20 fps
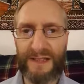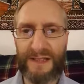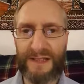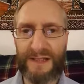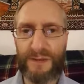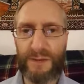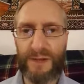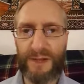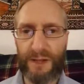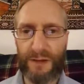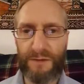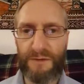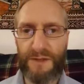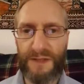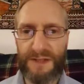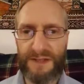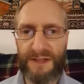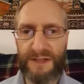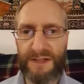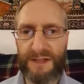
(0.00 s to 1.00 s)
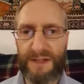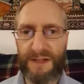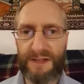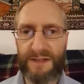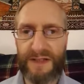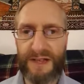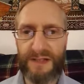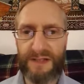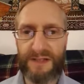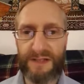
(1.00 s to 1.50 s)
it's quite obvious that the
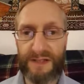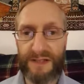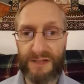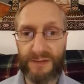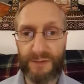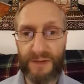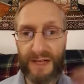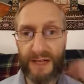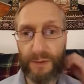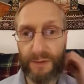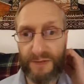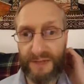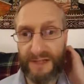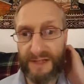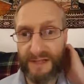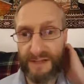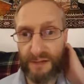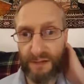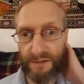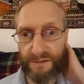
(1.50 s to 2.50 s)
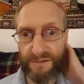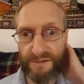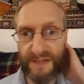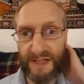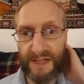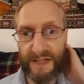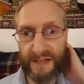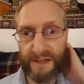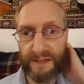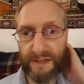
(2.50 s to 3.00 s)
Earth actually is round and it's not
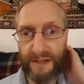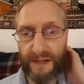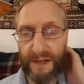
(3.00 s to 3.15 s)
flat.